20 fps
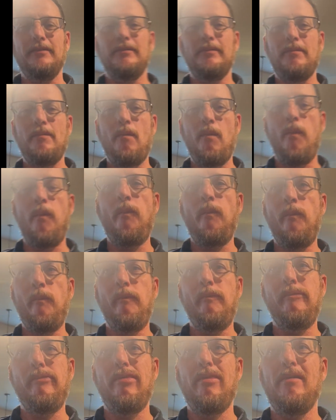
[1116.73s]
Okay, so
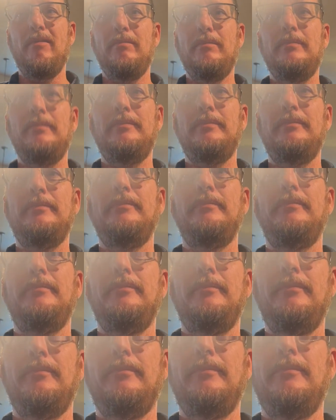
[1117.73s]
you've watched Glow Up with
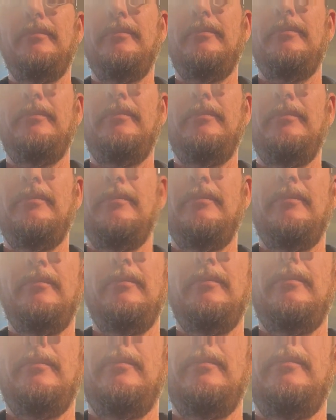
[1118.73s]
me. See how my edges